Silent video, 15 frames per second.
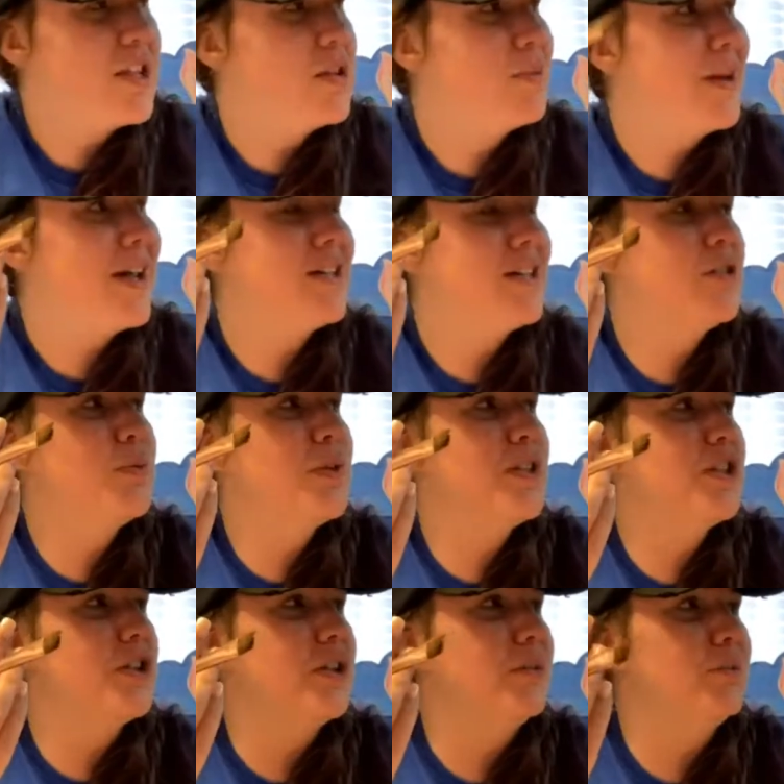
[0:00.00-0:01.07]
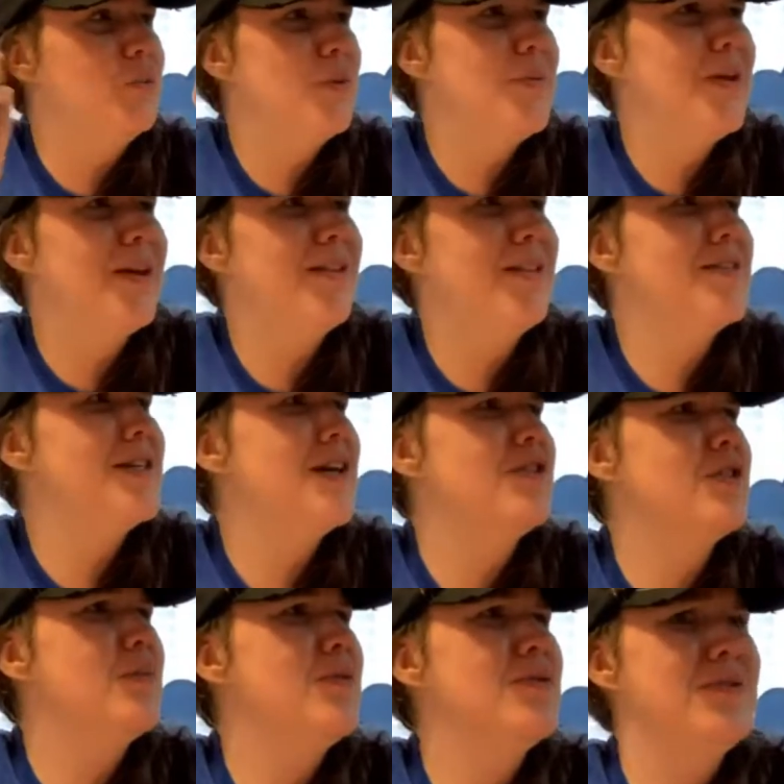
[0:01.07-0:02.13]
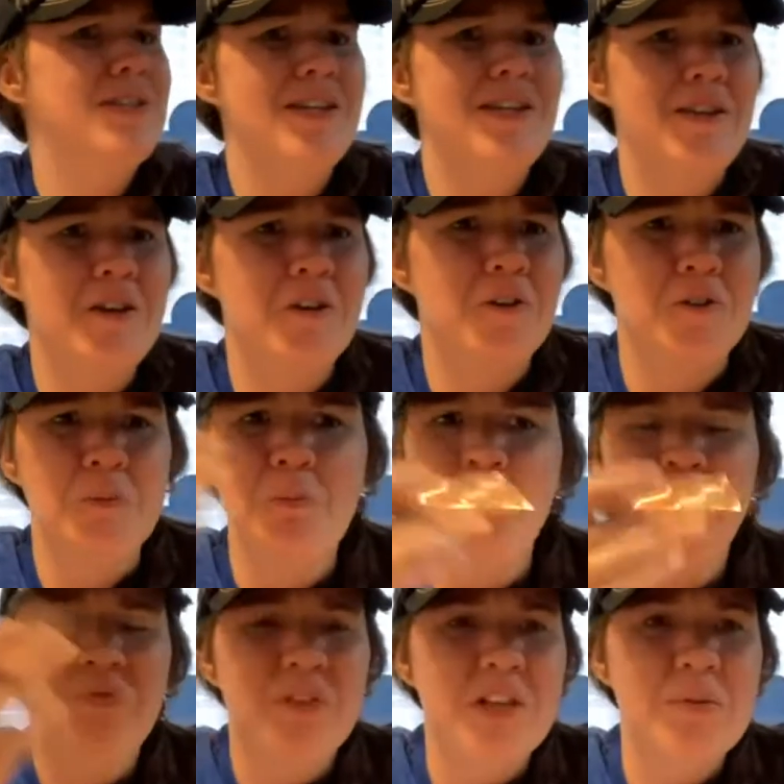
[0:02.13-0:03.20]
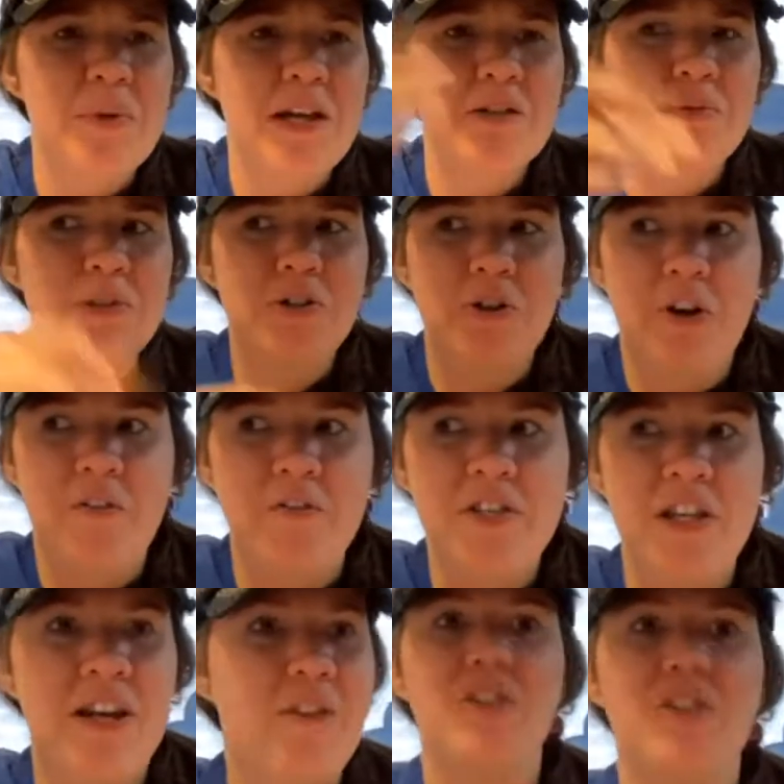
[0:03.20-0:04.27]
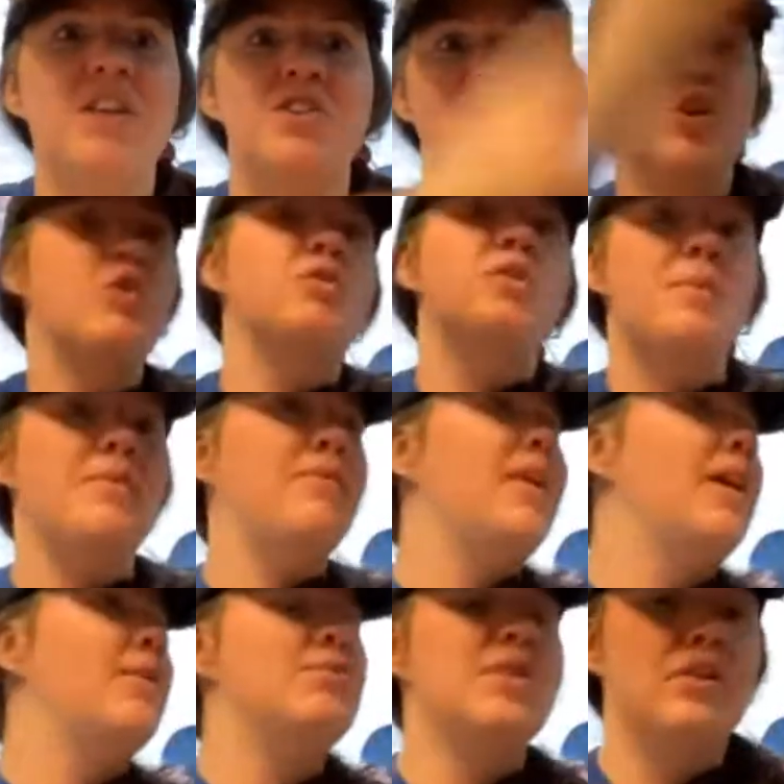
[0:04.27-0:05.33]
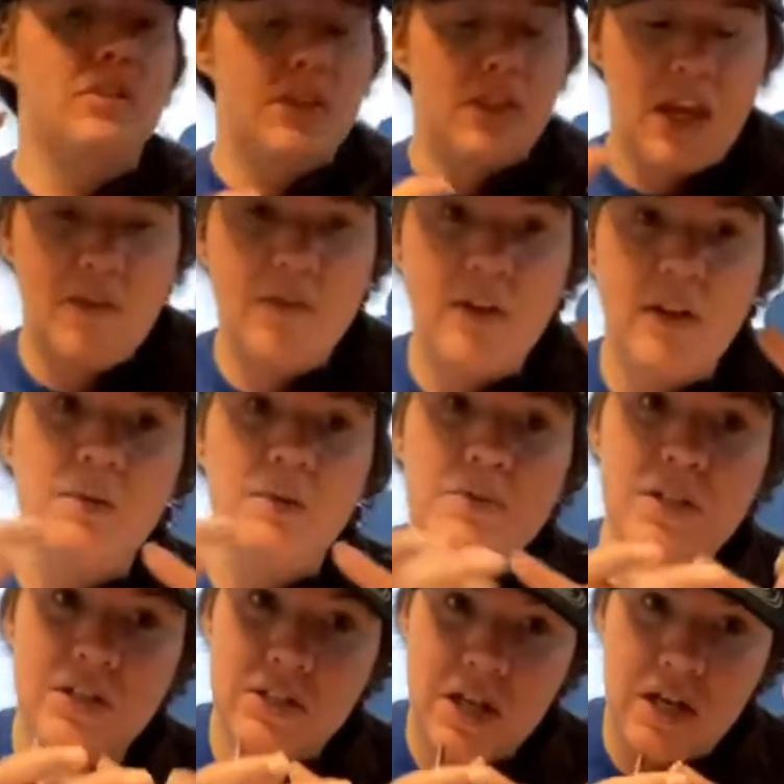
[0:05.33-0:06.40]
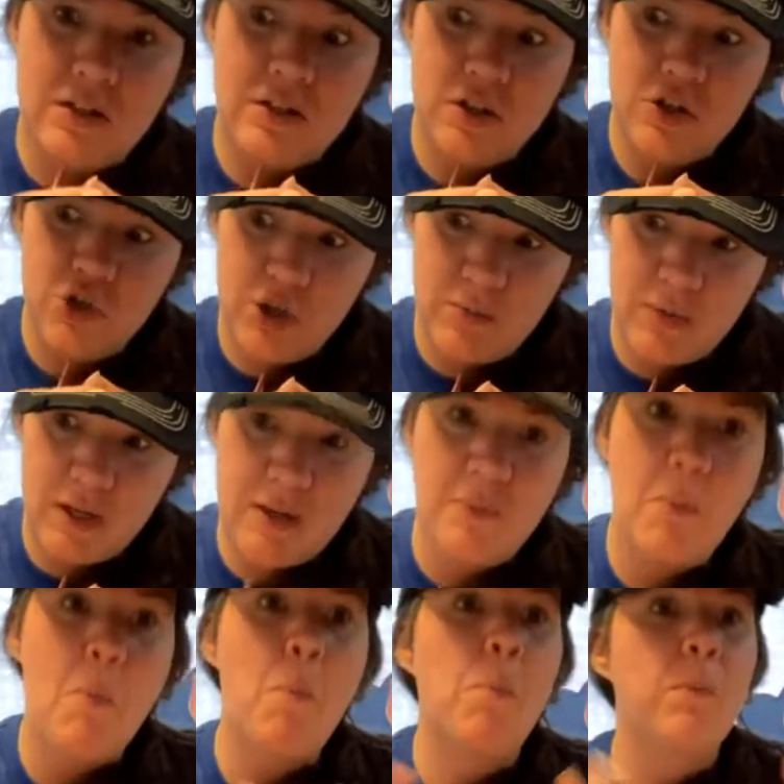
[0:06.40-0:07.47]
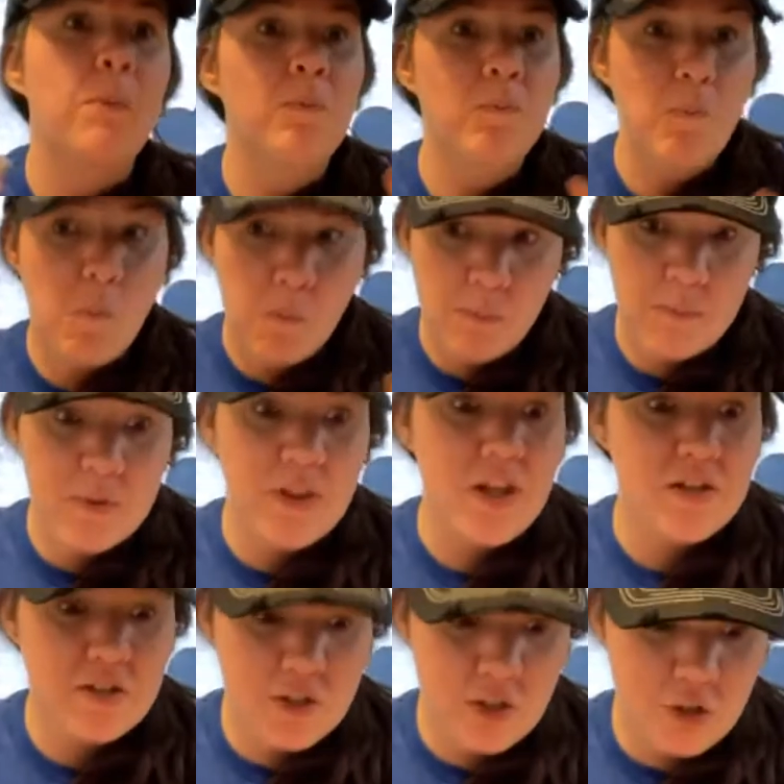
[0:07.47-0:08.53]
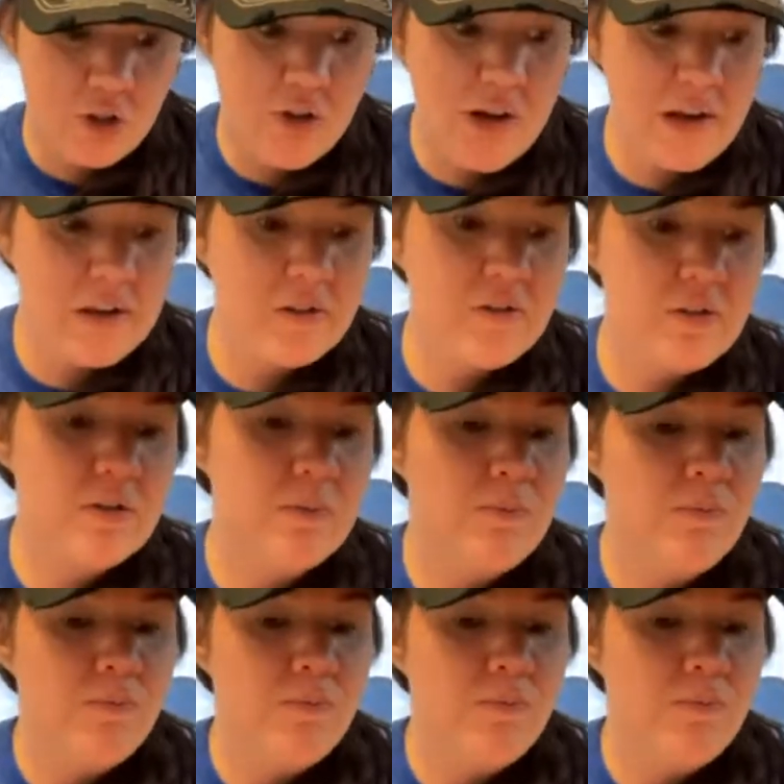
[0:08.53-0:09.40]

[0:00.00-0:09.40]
this past winter, we've been in this house almost 10 years. This past winter, all of a sudden, everything just goes up in flames. So thankfully, it was contained to the chimney. But that's still your house.